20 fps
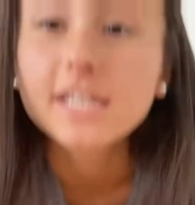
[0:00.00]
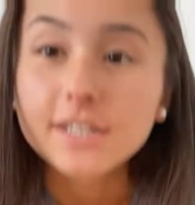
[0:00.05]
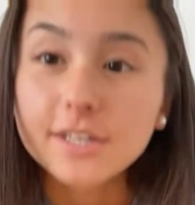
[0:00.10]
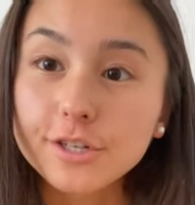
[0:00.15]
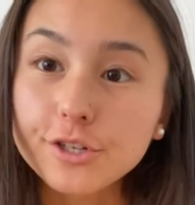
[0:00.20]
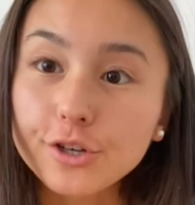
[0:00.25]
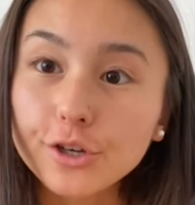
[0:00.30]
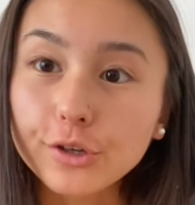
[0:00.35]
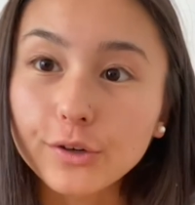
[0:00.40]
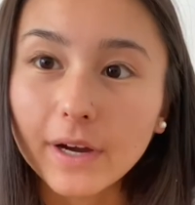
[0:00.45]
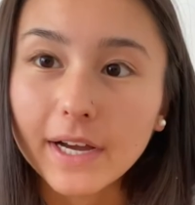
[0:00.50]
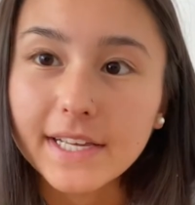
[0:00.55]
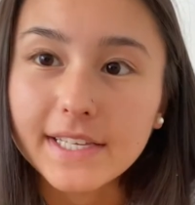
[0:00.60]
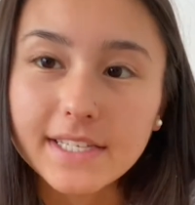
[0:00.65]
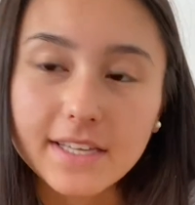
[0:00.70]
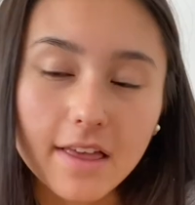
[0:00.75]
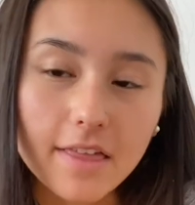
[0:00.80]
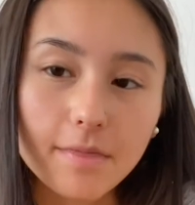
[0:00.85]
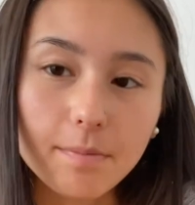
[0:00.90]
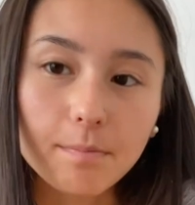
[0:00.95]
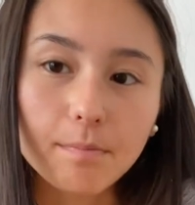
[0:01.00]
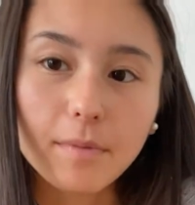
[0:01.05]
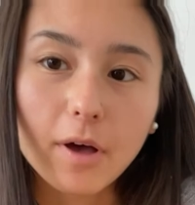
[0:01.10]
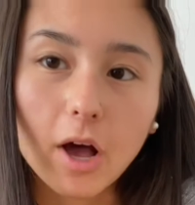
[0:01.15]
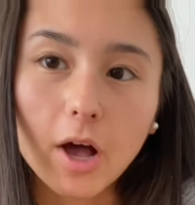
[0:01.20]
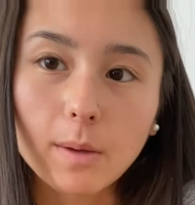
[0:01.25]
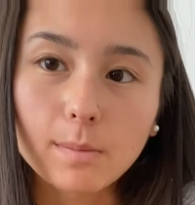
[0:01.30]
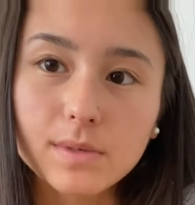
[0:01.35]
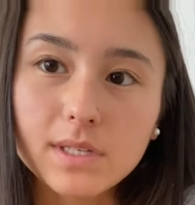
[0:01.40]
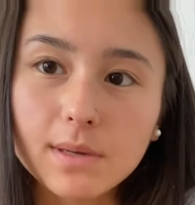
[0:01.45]
to show you guys
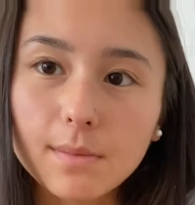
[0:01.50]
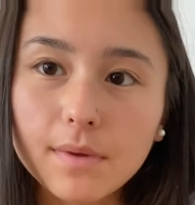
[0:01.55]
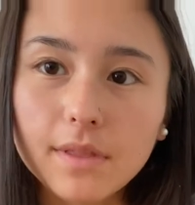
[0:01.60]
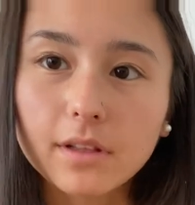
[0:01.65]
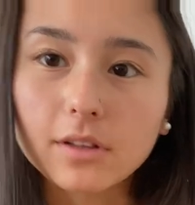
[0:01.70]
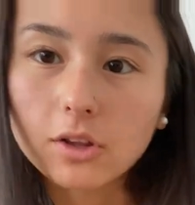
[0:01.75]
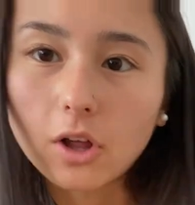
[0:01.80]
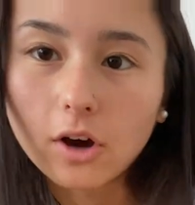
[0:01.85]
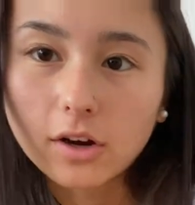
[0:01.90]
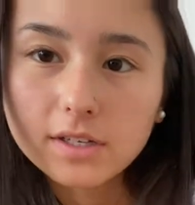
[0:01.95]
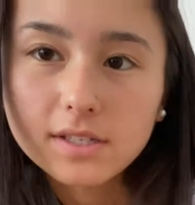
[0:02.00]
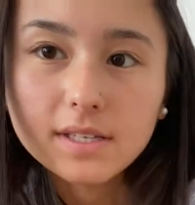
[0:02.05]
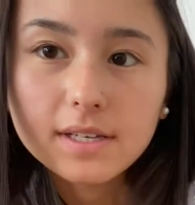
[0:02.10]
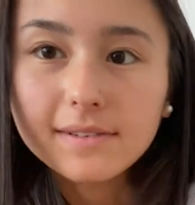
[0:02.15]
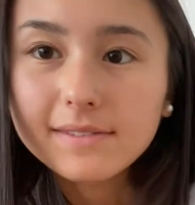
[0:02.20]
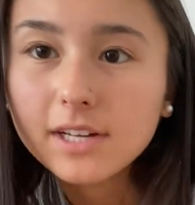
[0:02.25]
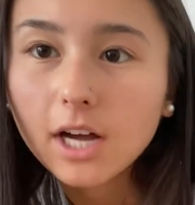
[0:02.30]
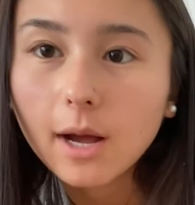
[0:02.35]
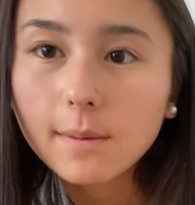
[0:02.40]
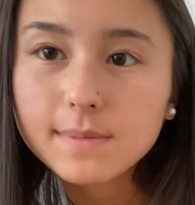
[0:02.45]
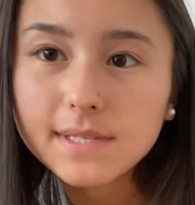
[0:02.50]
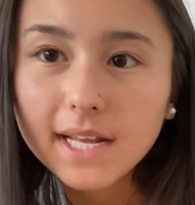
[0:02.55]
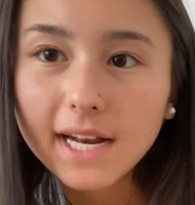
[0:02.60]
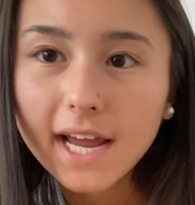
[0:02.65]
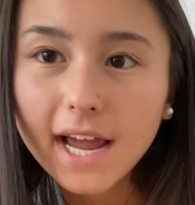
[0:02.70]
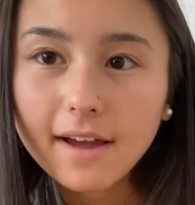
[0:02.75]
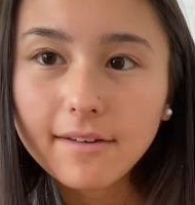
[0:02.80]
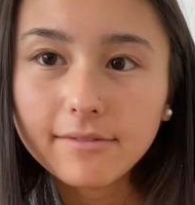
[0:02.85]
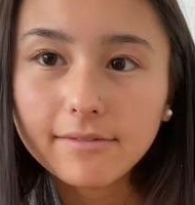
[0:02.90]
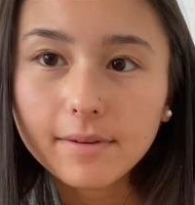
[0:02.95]
um, some of the long sleeve tops that I
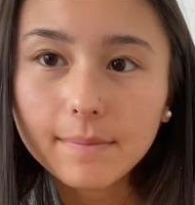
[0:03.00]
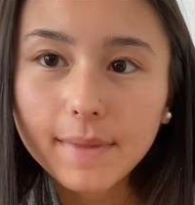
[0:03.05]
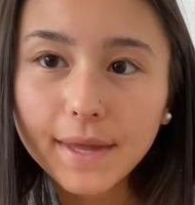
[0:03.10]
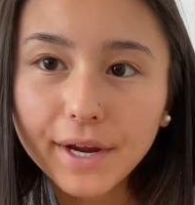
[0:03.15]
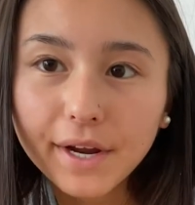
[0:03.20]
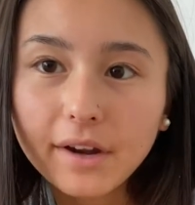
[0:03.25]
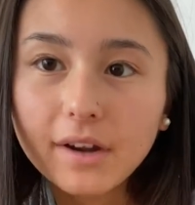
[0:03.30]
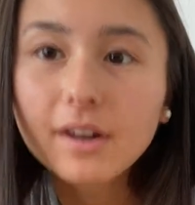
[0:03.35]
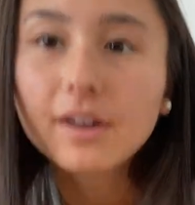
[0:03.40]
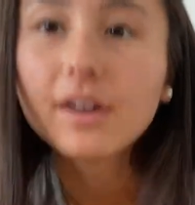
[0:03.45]
have from there.